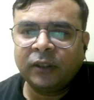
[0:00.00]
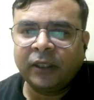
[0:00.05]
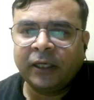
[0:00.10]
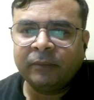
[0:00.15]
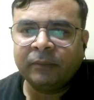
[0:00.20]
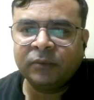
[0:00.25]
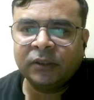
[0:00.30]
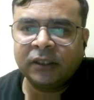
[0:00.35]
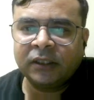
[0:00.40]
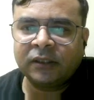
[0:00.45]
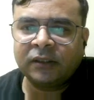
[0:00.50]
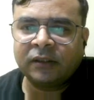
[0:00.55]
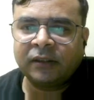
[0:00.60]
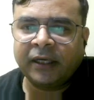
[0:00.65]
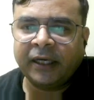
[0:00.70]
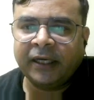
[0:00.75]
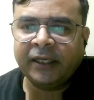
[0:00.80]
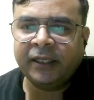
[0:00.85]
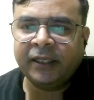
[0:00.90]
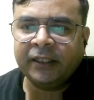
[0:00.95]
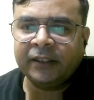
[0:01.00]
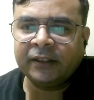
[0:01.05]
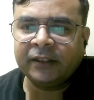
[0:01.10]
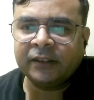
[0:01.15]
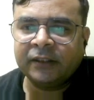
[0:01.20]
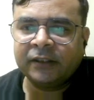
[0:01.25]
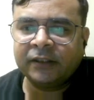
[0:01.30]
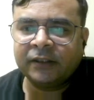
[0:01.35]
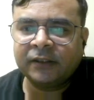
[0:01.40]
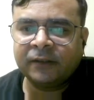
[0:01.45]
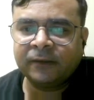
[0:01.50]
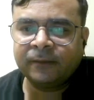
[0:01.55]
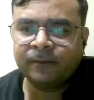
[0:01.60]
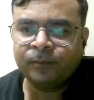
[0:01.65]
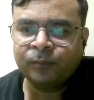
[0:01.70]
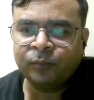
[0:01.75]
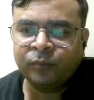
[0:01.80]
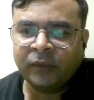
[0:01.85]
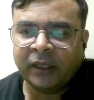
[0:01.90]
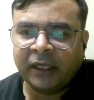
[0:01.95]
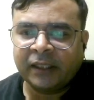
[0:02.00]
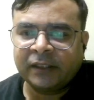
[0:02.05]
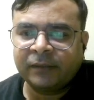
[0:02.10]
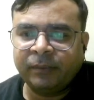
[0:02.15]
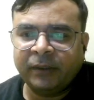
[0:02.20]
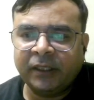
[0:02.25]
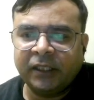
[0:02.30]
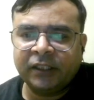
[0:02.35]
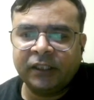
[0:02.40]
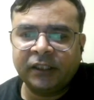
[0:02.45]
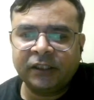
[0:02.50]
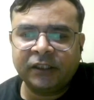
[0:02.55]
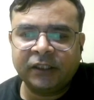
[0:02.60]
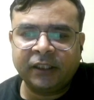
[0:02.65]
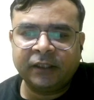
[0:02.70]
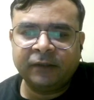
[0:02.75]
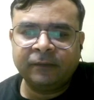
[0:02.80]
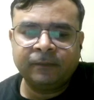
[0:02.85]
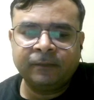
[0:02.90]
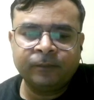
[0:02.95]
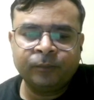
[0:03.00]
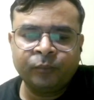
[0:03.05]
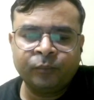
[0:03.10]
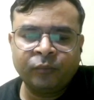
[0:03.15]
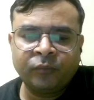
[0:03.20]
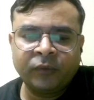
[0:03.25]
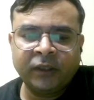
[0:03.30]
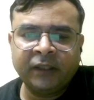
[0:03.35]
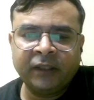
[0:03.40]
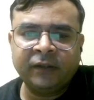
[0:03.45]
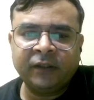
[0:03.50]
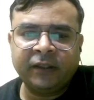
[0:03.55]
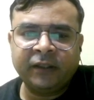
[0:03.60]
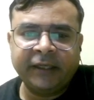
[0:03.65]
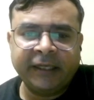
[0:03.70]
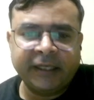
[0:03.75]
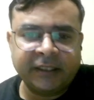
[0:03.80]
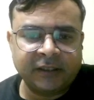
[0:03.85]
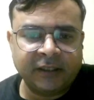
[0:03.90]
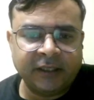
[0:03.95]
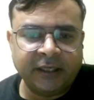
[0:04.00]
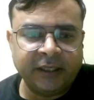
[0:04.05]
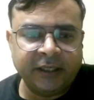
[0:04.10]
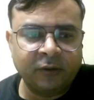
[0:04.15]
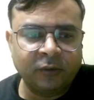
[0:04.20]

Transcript: I'm just writing this explanation in the next slide.